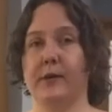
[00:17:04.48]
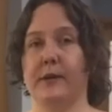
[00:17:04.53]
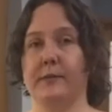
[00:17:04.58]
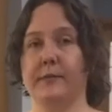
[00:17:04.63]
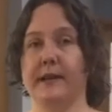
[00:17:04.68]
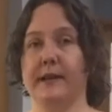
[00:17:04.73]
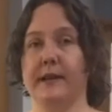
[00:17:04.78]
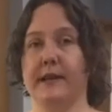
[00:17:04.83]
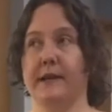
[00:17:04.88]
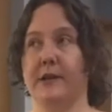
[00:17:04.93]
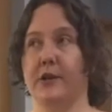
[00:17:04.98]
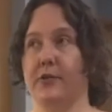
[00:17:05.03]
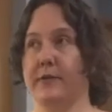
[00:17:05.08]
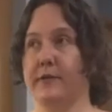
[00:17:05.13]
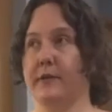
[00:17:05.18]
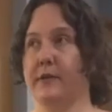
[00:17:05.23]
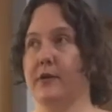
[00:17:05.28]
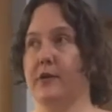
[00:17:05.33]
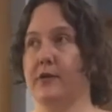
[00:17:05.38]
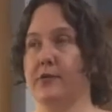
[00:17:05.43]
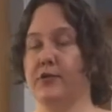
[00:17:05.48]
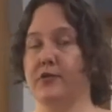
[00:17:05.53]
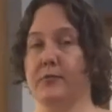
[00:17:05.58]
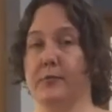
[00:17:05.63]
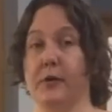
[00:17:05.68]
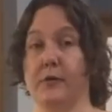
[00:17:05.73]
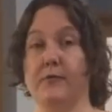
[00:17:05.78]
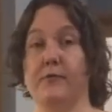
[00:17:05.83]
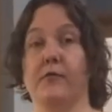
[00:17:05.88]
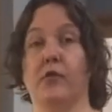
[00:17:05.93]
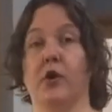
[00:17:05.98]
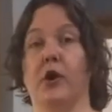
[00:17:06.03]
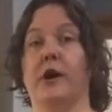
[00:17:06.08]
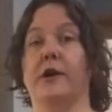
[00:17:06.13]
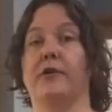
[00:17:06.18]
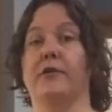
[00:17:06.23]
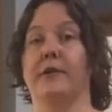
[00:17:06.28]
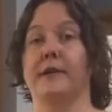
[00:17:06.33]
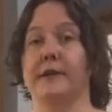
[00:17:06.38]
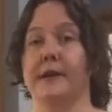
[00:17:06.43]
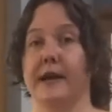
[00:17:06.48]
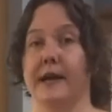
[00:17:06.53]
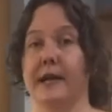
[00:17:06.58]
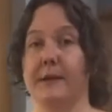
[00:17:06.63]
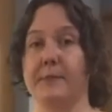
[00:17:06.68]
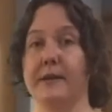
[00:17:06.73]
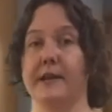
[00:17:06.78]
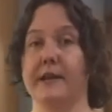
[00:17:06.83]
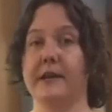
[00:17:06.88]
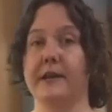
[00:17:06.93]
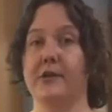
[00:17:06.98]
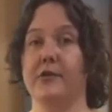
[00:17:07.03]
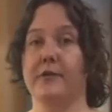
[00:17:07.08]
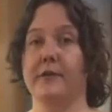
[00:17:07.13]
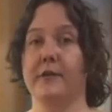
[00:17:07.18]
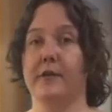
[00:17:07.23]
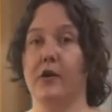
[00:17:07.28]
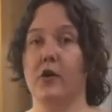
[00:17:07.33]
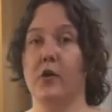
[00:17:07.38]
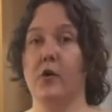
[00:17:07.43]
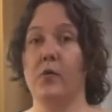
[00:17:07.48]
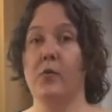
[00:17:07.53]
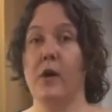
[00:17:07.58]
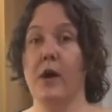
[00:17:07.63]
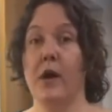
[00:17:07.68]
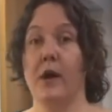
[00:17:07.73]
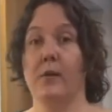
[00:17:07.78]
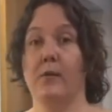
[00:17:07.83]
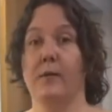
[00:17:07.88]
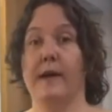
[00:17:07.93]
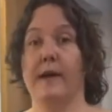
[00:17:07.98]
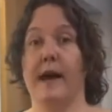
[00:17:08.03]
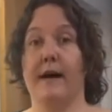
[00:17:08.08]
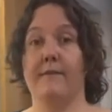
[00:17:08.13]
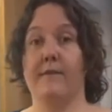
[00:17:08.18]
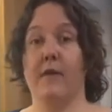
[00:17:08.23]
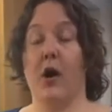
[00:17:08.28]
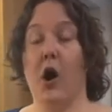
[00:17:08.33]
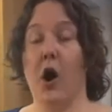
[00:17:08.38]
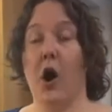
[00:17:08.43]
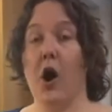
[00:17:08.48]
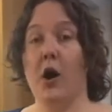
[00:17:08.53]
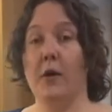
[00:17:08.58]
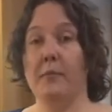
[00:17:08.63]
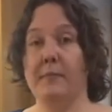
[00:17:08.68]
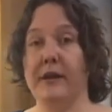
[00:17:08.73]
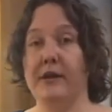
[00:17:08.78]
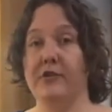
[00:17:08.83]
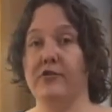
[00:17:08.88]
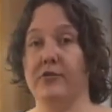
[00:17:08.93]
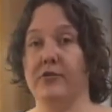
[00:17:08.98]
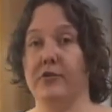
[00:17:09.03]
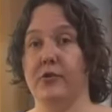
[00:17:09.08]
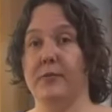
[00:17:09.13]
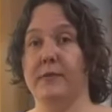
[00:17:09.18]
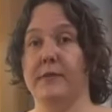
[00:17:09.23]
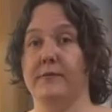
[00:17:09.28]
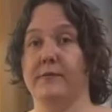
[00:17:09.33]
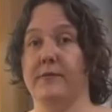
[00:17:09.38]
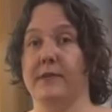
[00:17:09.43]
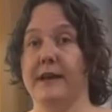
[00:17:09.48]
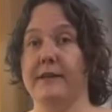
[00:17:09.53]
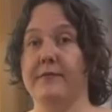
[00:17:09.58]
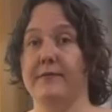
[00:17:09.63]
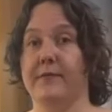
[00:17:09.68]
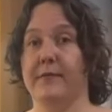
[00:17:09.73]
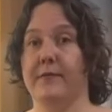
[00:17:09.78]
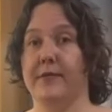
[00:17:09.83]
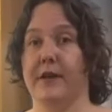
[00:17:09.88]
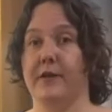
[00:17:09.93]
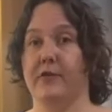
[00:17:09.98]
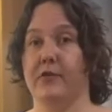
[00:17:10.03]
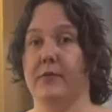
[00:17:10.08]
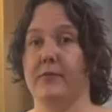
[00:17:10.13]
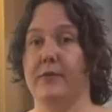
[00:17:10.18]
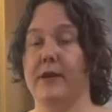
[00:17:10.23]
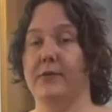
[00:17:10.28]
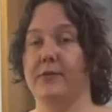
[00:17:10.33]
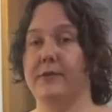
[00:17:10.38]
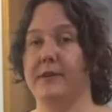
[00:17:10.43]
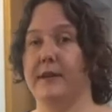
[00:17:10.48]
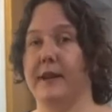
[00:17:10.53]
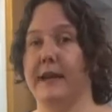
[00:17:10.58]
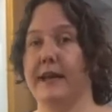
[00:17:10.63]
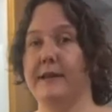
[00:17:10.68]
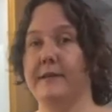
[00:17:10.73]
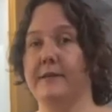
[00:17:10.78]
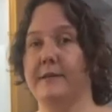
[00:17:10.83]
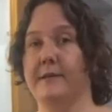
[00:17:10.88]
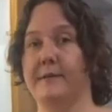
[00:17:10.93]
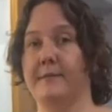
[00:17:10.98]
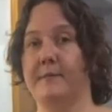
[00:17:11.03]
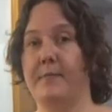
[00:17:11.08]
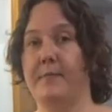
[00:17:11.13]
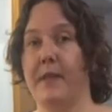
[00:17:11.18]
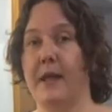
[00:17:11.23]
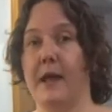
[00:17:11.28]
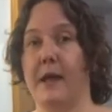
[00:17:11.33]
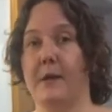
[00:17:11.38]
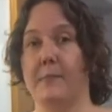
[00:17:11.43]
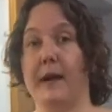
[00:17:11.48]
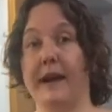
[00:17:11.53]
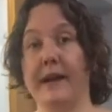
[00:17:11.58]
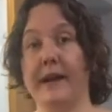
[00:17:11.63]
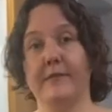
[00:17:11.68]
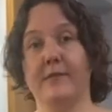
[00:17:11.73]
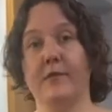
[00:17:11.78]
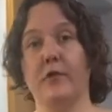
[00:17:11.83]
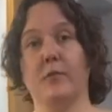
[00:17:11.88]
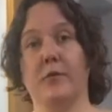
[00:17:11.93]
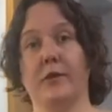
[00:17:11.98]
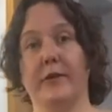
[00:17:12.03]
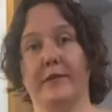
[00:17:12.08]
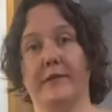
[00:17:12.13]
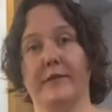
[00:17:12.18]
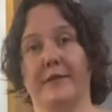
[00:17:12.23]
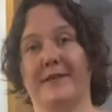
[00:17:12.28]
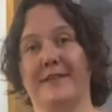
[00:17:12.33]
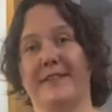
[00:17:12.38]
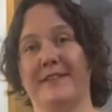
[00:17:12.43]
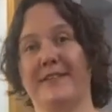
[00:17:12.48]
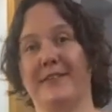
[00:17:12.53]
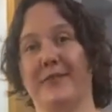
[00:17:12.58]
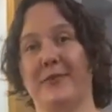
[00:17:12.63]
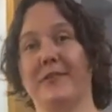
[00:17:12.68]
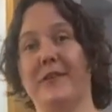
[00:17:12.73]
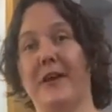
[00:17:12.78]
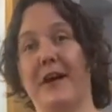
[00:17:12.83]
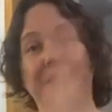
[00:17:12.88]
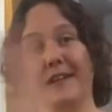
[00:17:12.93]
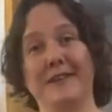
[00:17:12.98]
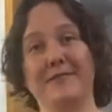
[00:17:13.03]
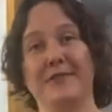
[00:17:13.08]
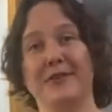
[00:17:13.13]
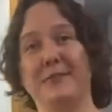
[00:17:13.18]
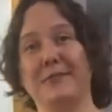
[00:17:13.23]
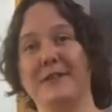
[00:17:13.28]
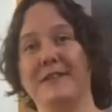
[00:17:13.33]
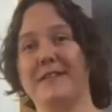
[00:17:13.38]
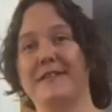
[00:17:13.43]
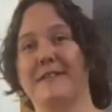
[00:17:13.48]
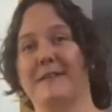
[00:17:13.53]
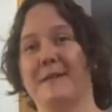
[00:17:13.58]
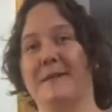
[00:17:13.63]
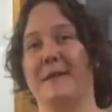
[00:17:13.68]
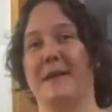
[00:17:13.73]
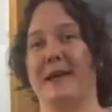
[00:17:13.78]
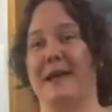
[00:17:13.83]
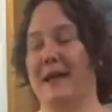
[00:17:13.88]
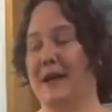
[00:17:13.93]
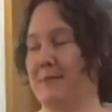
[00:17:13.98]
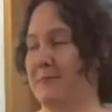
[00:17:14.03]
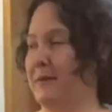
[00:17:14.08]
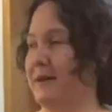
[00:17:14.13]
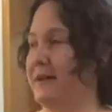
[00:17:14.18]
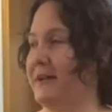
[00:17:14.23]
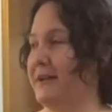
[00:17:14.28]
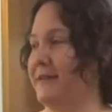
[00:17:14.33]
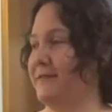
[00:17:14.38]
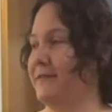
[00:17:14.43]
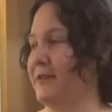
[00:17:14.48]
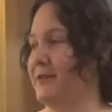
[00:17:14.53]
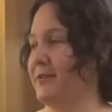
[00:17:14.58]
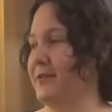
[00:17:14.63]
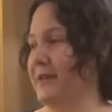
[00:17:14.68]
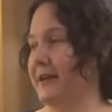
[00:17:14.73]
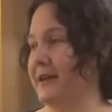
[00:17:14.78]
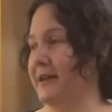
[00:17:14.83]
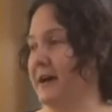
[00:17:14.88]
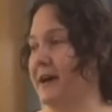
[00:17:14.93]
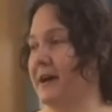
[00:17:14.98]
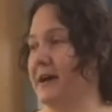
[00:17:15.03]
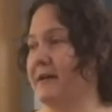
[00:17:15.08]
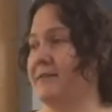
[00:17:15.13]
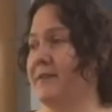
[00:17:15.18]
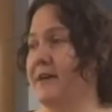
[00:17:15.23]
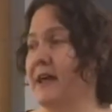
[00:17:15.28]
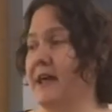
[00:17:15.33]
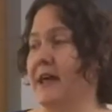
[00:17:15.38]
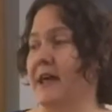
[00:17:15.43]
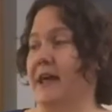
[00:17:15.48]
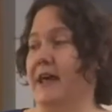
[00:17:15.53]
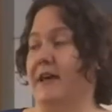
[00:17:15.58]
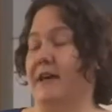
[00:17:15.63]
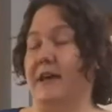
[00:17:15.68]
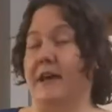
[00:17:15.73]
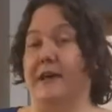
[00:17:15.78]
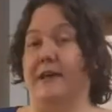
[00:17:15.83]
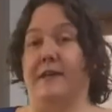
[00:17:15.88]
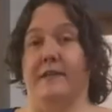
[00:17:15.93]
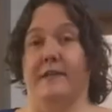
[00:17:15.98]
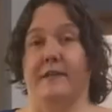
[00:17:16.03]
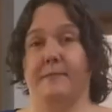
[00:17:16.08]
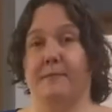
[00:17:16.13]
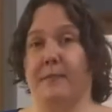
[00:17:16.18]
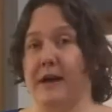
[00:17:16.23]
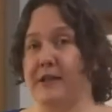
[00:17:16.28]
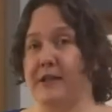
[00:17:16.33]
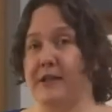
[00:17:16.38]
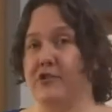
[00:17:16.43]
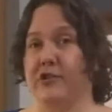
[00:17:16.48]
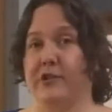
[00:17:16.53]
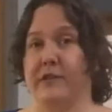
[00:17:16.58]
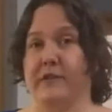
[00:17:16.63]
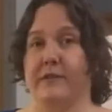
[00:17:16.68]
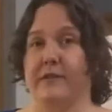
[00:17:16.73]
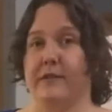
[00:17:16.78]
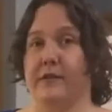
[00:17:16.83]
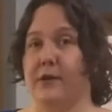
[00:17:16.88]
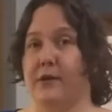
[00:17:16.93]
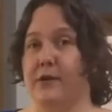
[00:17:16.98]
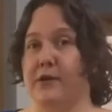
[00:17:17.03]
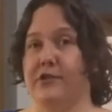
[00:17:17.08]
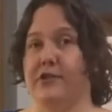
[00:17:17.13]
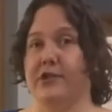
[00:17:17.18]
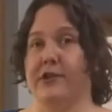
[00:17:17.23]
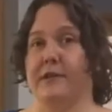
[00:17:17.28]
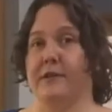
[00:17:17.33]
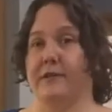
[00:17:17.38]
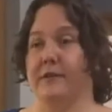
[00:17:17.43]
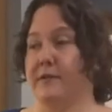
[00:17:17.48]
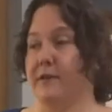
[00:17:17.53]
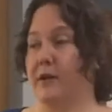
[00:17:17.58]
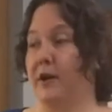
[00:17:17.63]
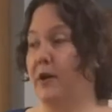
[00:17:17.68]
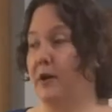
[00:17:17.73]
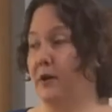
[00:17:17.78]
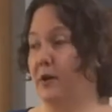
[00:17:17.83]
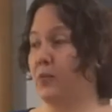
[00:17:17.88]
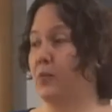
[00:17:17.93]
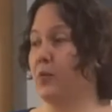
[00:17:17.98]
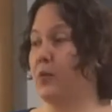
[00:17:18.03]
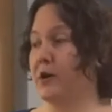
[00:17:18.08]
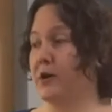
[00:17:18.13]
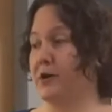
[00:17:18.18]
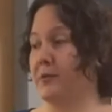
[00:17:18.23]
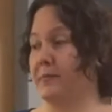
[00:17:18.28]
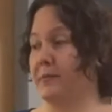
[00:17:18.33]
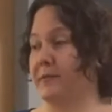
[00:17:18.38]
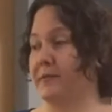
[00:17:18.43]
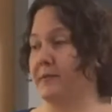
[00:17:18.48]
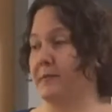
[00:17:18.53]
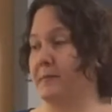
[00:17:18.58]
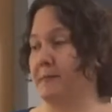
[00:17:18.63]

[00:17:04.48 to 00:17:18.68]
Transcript: million years ago to about 490 million years ago, we have all major groups of life that are around today, minus vertebrates. So it's all invertebrates. But if you think of sponges, urchins, worms,